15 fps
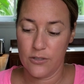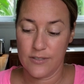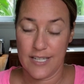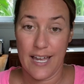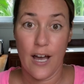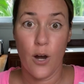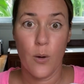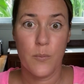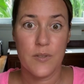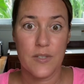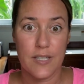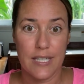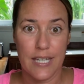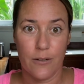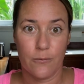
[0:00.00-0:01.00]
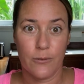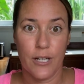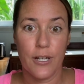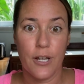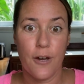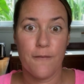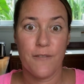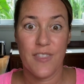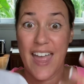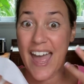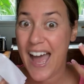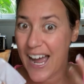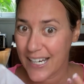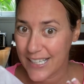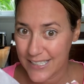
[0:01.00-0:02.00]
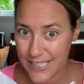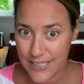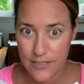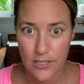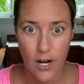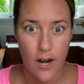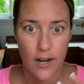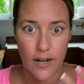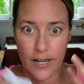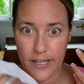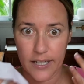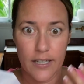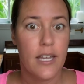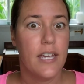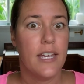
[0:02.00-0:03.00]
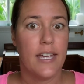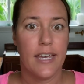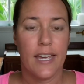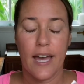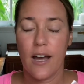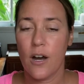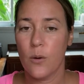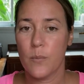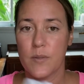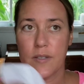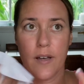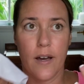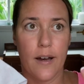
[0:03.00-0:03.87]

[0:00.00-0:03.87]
It helps get rid of acne scarring. It helps